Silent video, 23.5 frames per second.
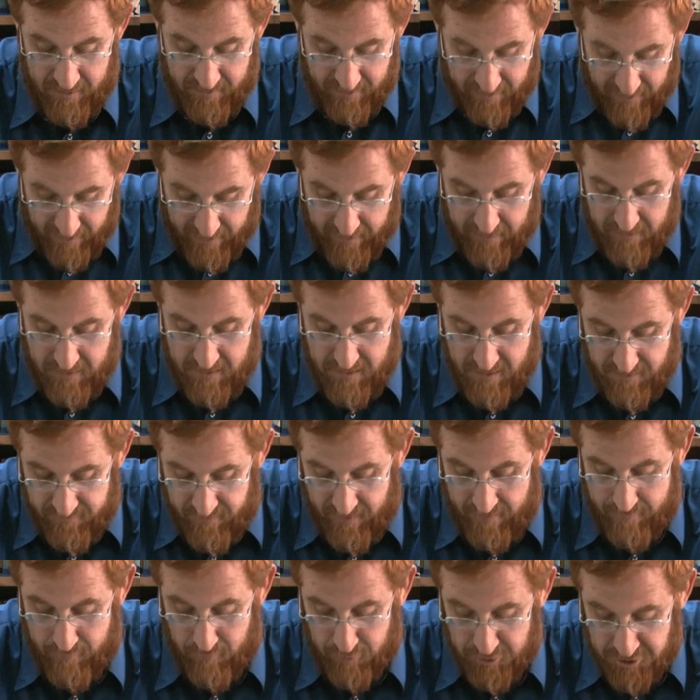ken
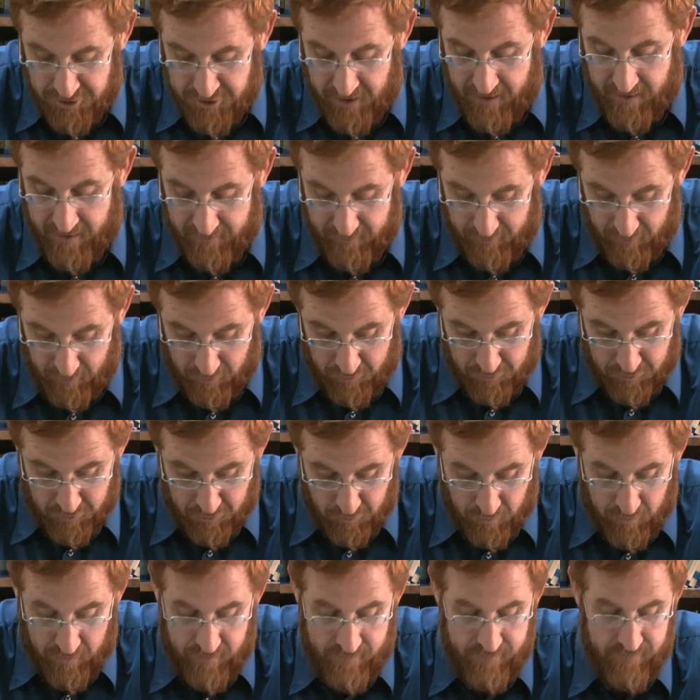tziva Moshe et
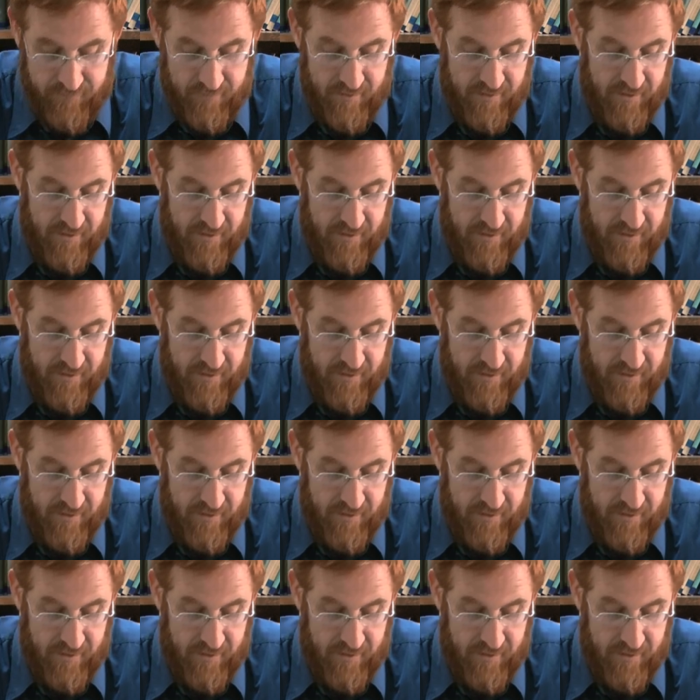Yehoshua.